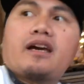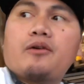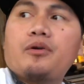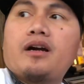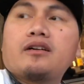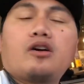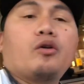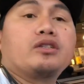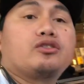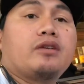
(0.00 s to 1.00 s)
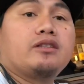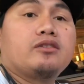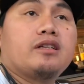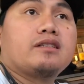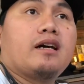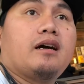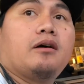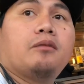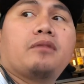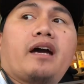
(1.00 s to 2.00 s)
that we are going straight to this
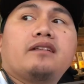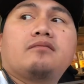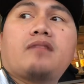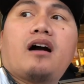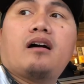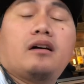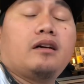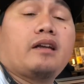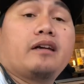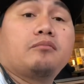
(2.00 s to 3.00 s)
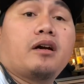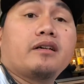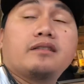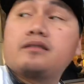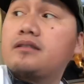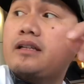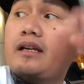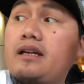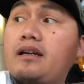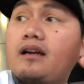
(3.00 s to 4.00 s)
night market,
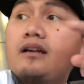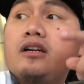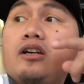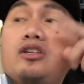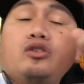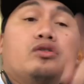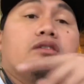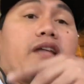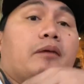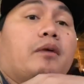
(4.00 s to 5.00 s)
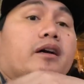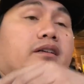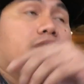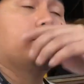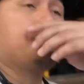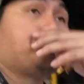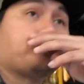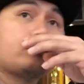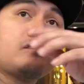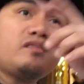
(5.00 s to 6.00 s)
the noodle night market
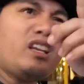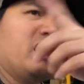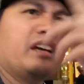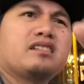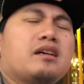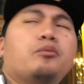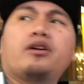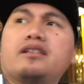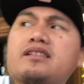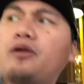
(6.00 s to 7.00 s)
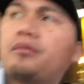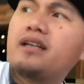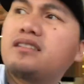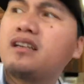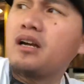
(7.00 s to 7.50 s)
here somewhere at South Banks.